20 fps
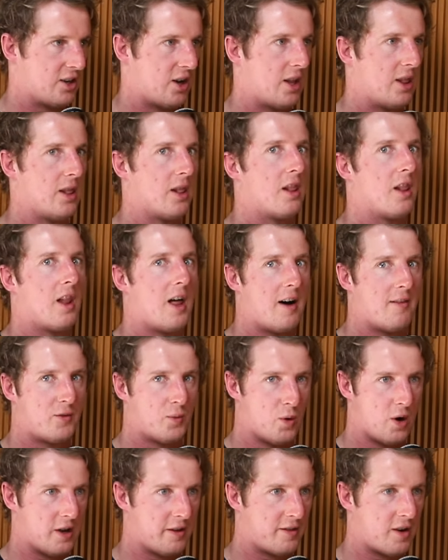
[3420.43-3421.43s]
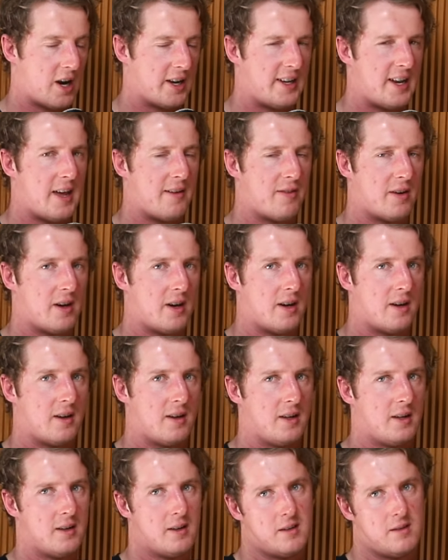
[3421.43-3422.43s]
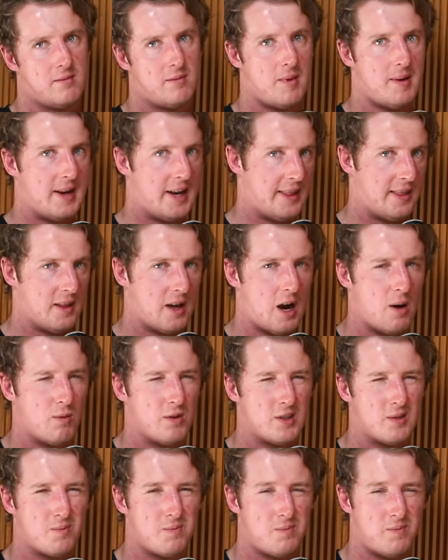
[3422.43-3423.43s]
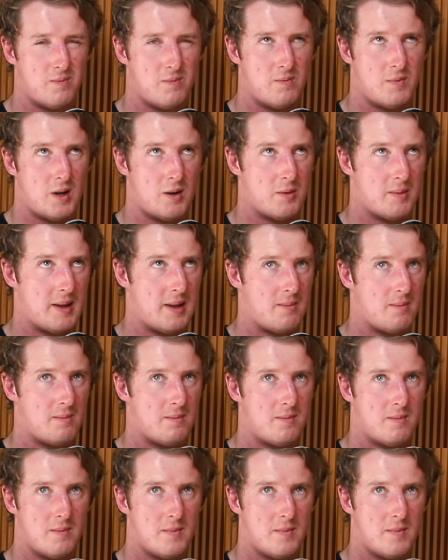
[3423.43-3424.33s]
And I loved where I would have been